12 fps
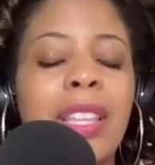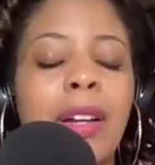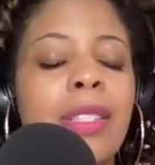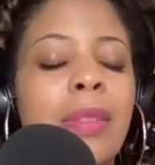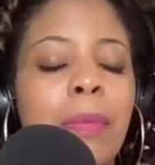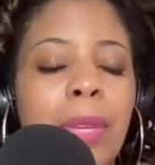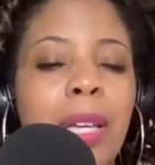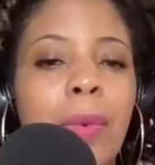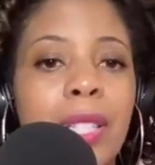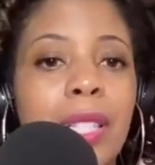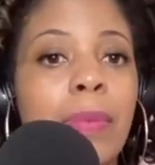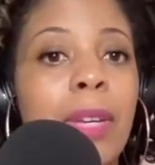there are some big
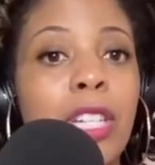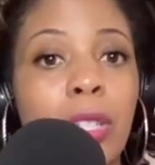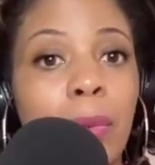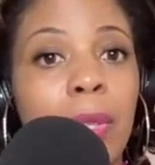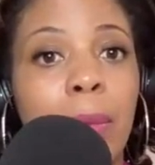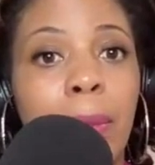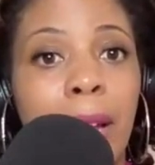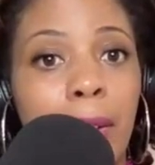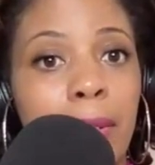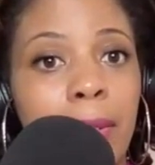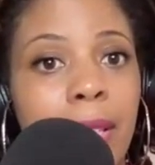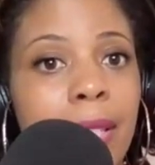ones, especially with the
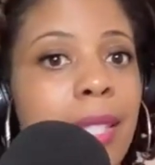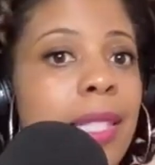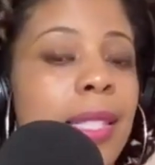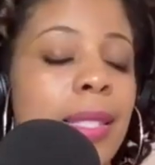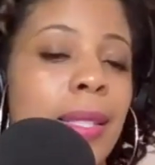boundaries.